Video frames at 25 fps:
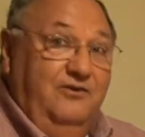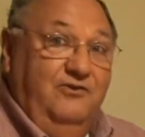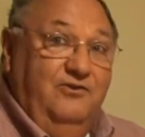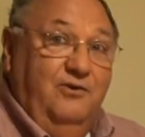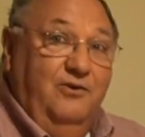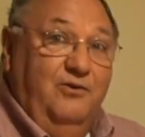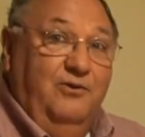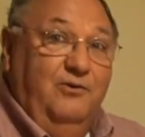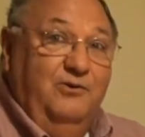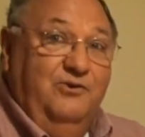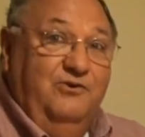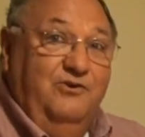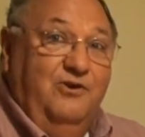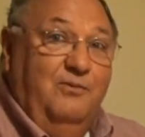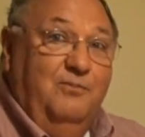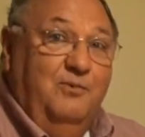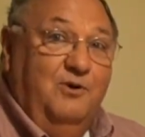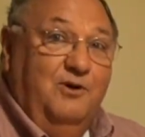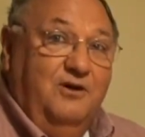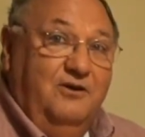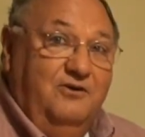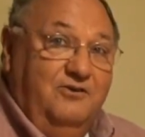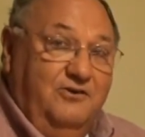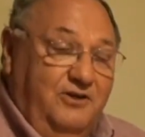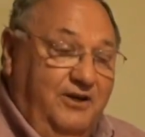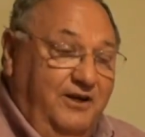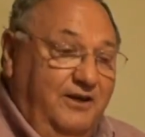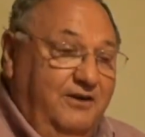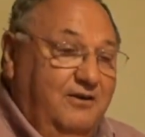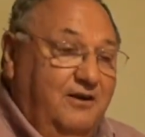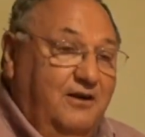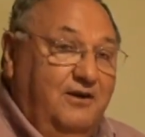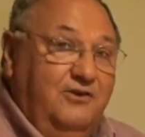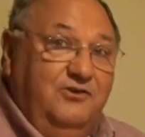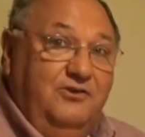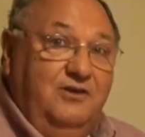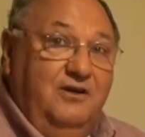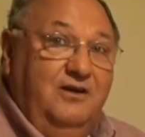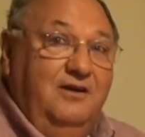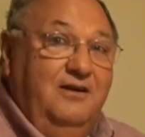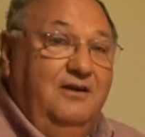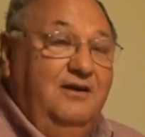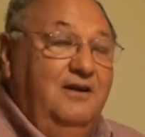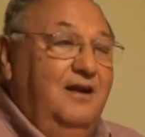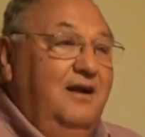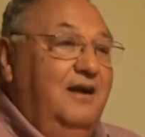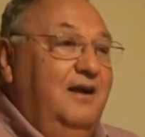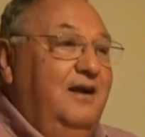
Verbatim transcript: So there was no more tree crushing,